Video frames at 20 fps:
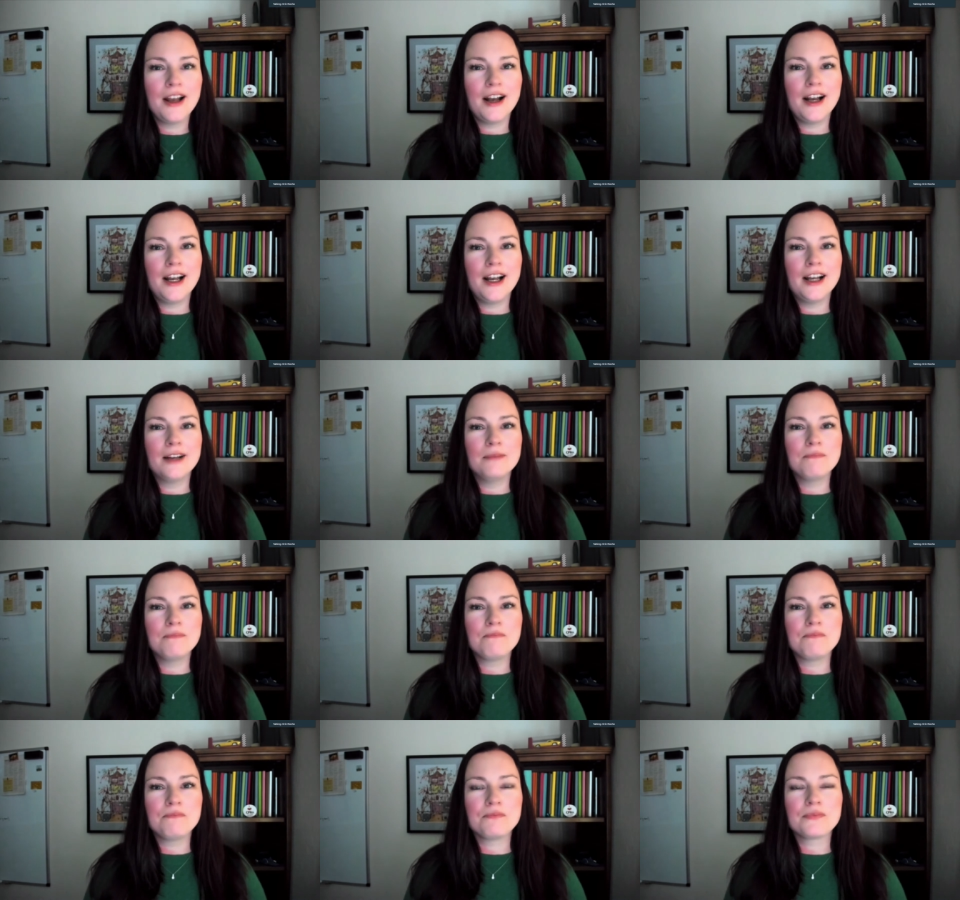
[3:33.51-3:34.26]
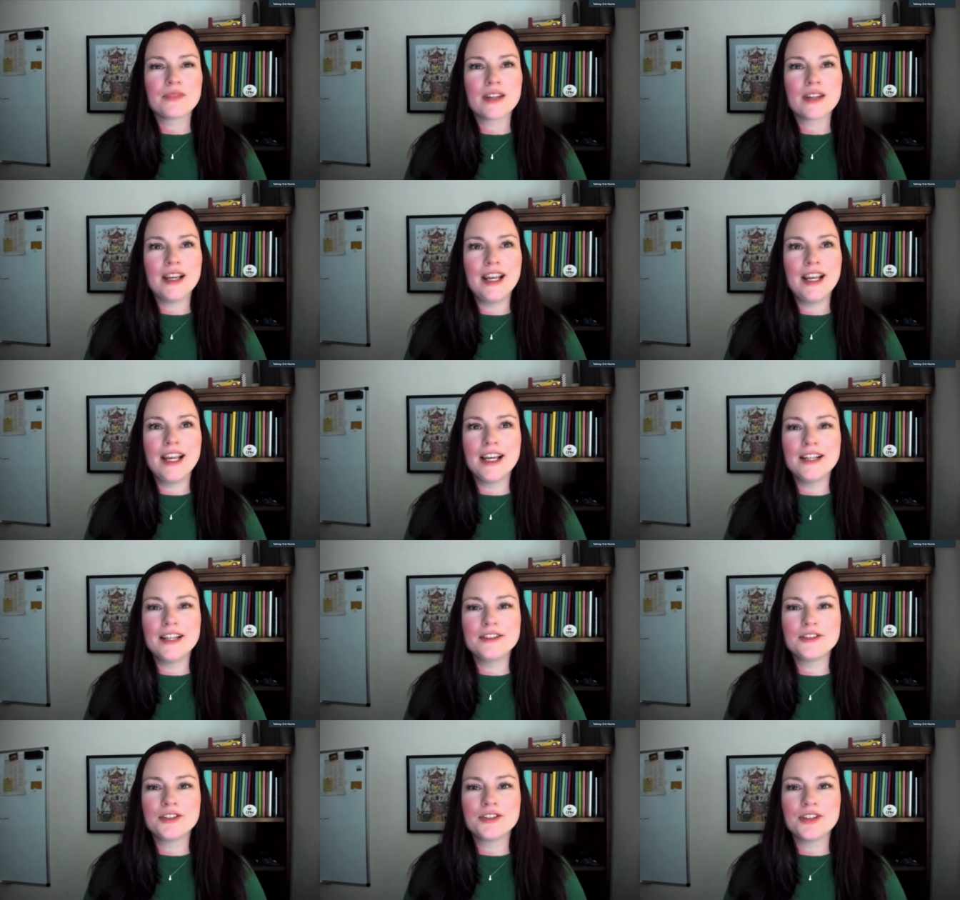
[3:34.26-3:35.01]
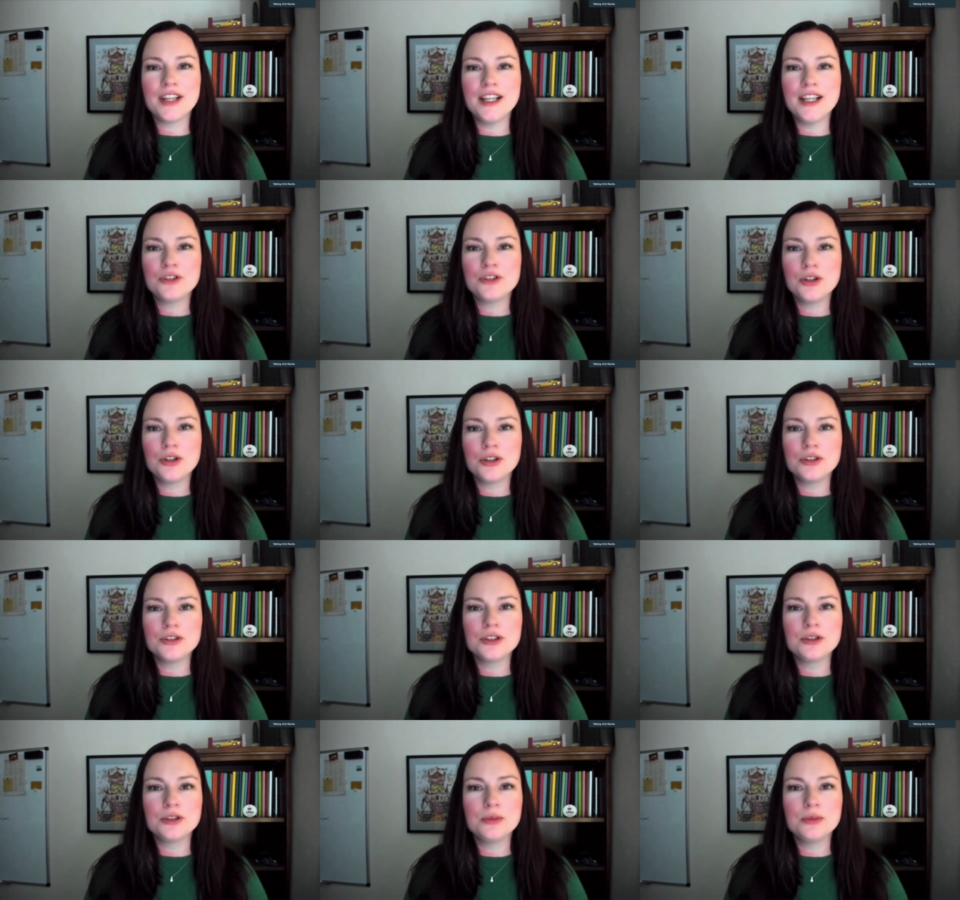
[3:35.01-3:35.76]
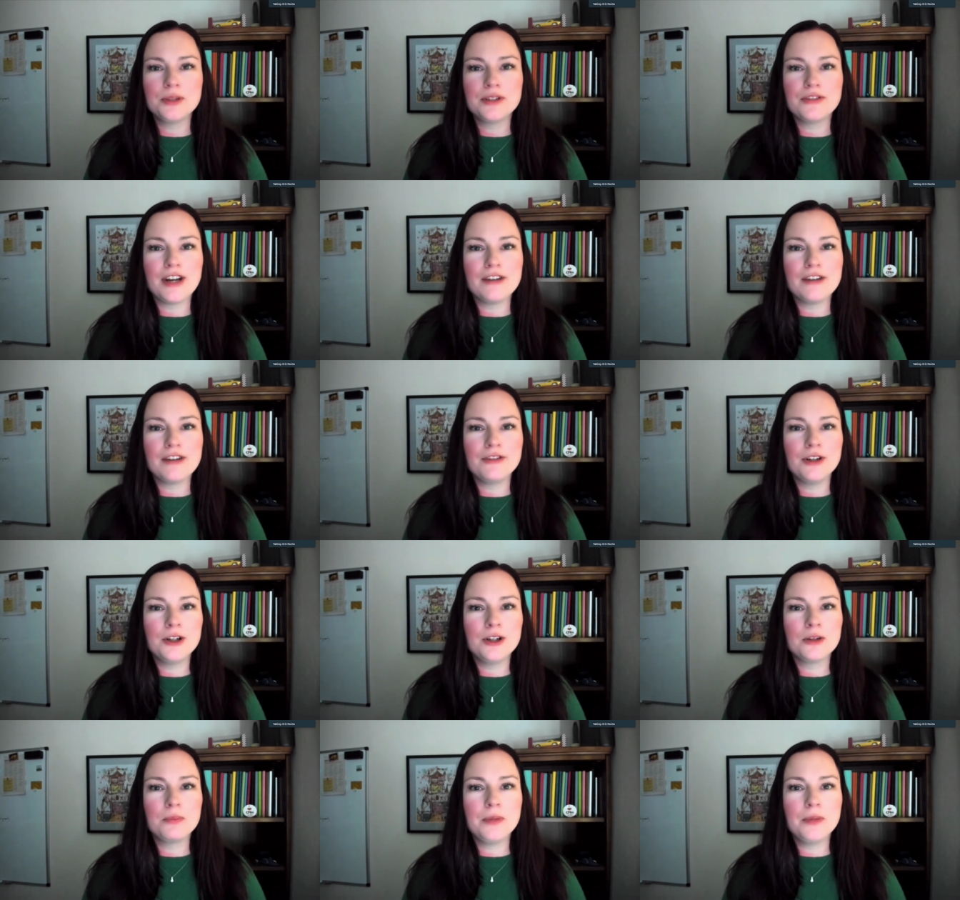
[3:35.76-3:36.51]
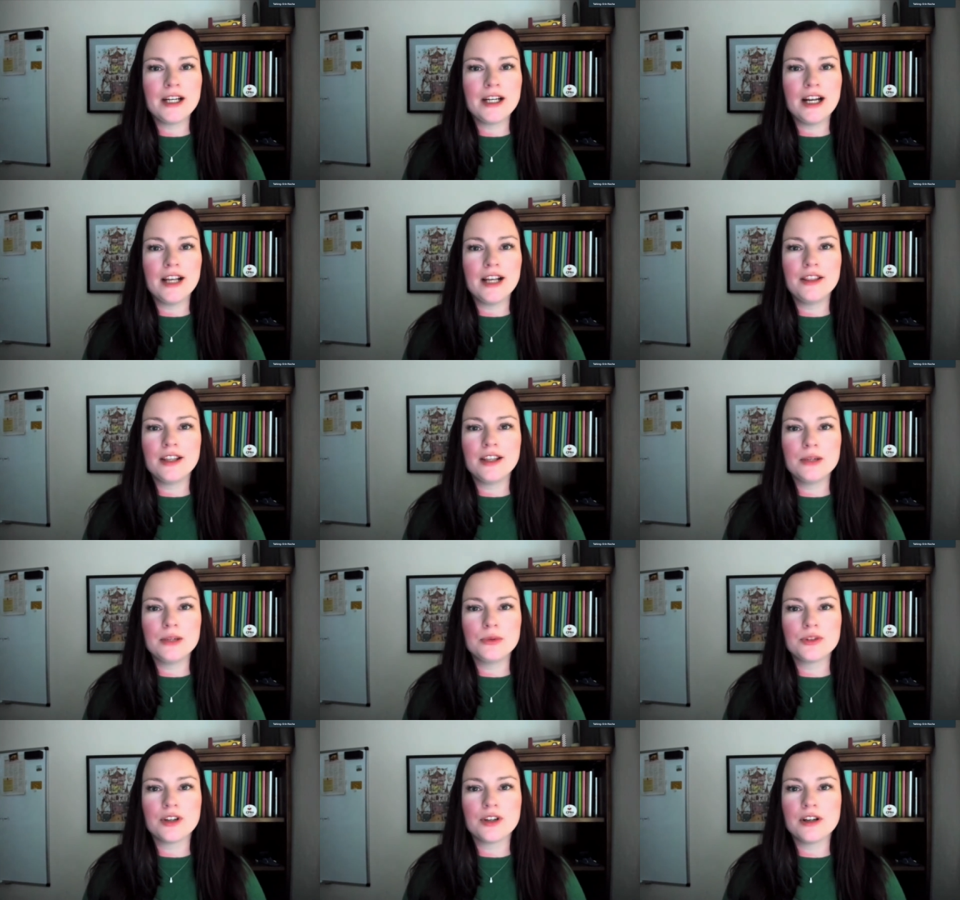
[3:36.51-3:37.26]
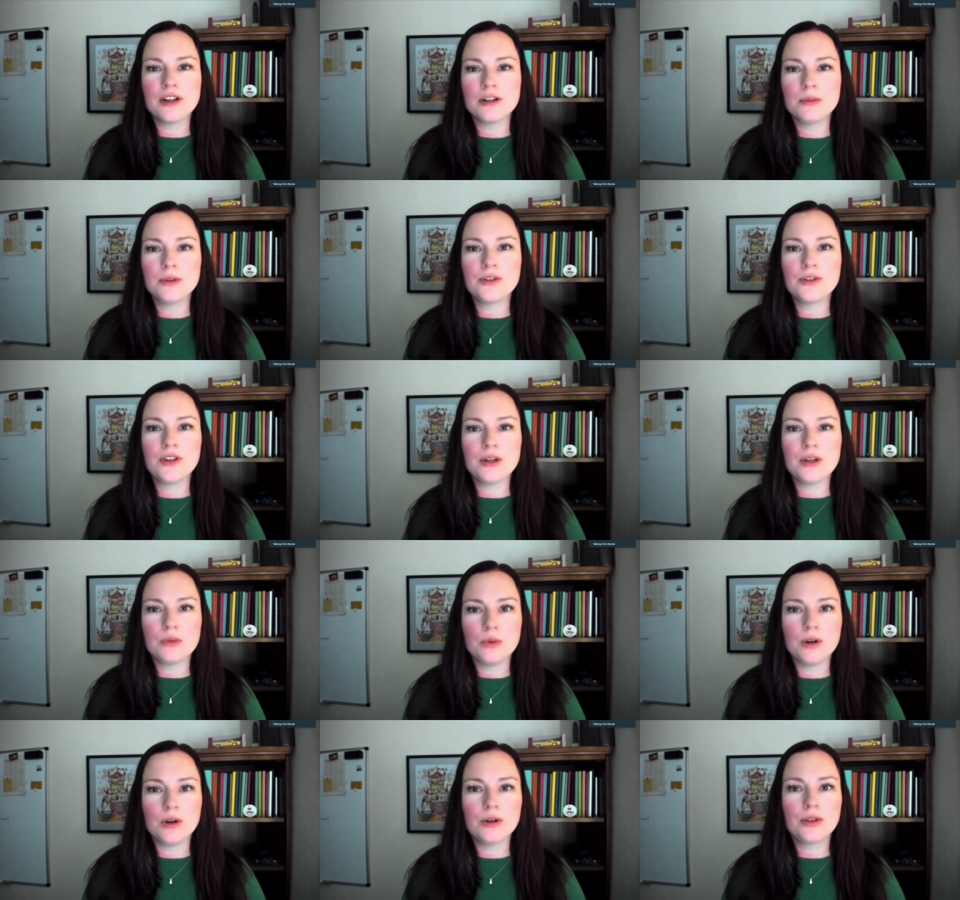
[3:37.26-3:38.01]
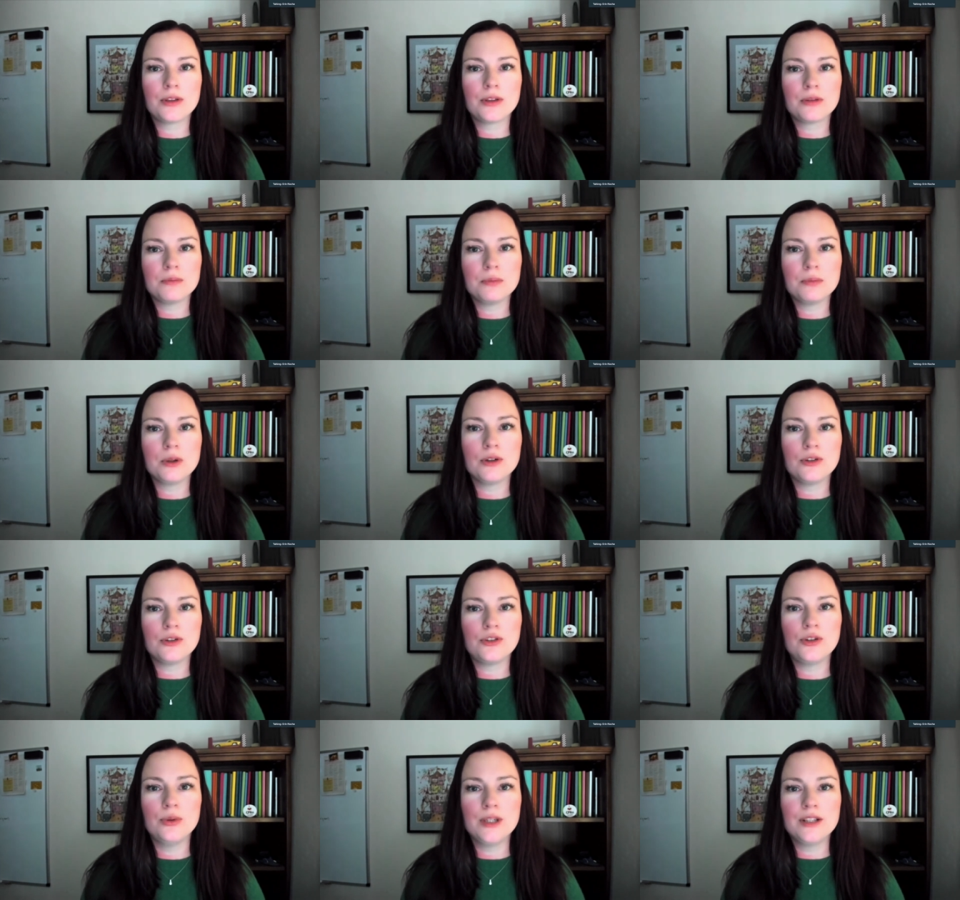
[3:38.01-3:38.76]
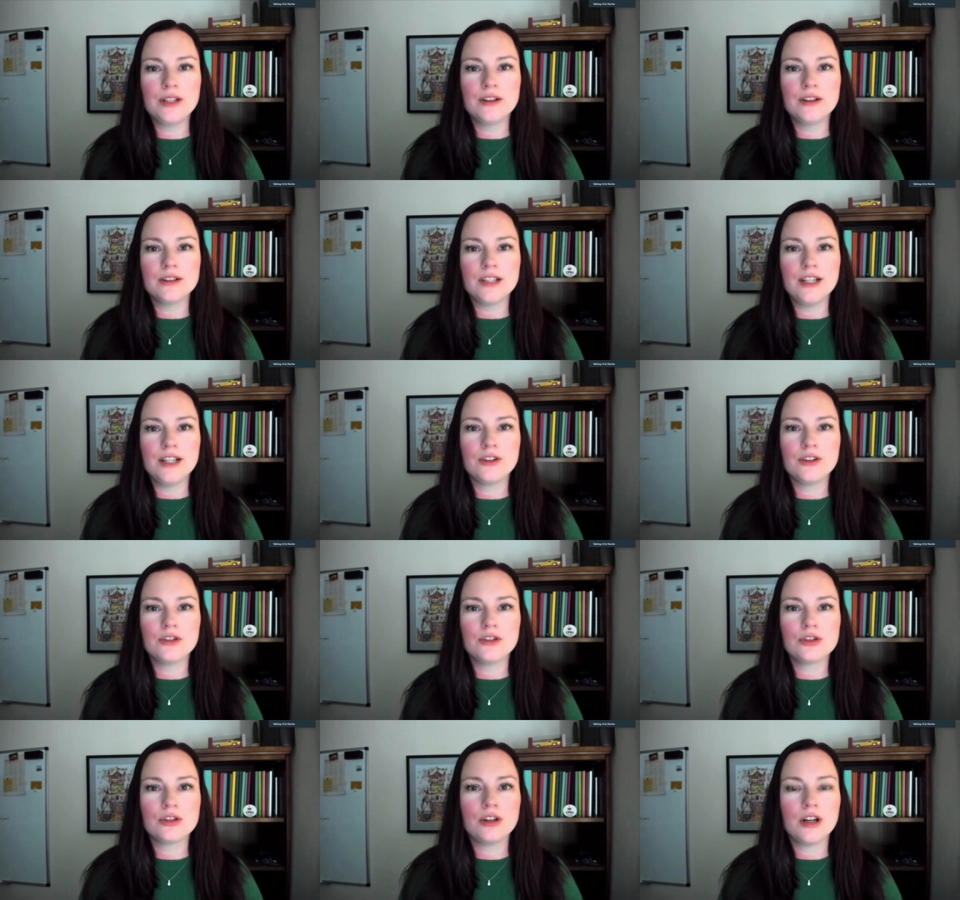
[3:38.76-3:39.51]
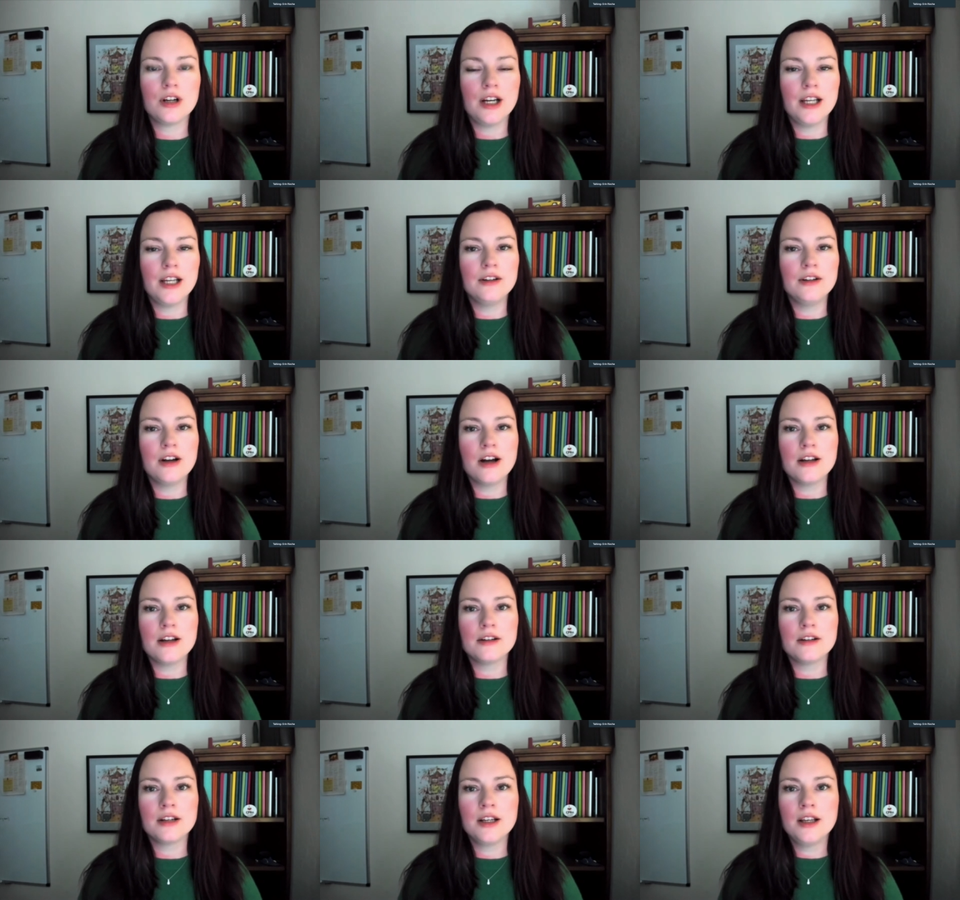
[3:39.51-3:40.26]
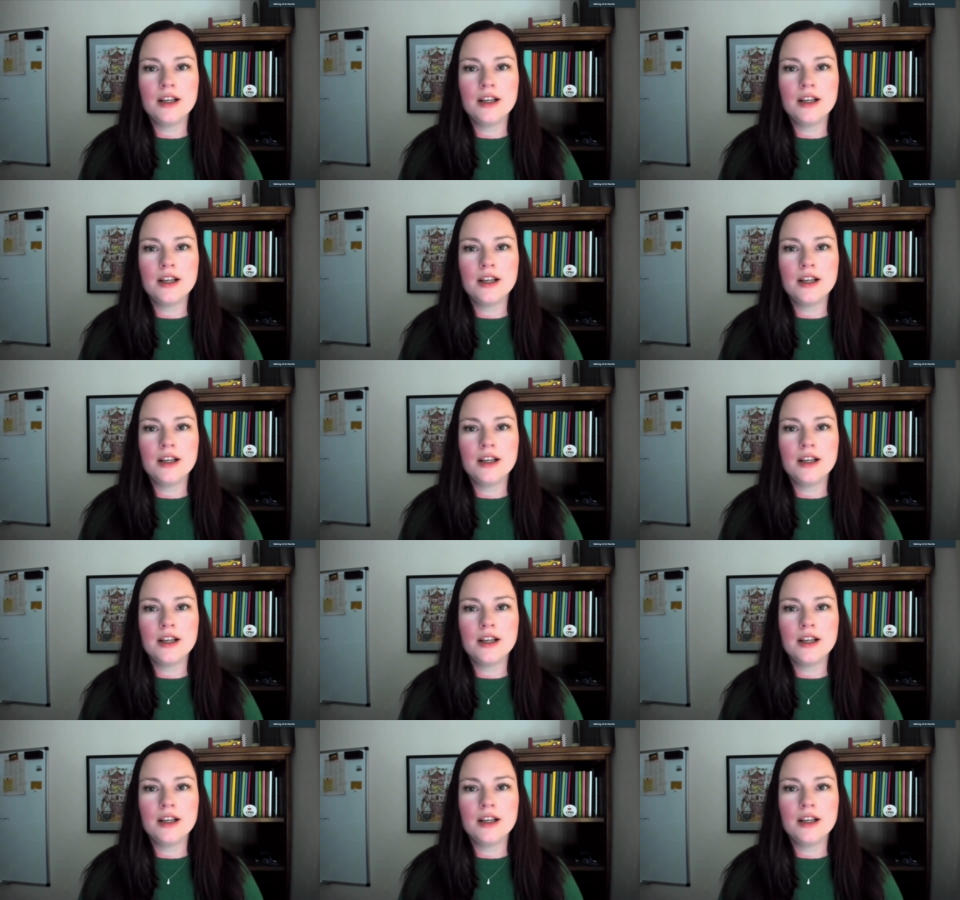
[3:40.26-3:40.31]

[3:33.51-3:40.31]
And it took a little bit of effort, but I think it was 100% worth pursuing the licensure and not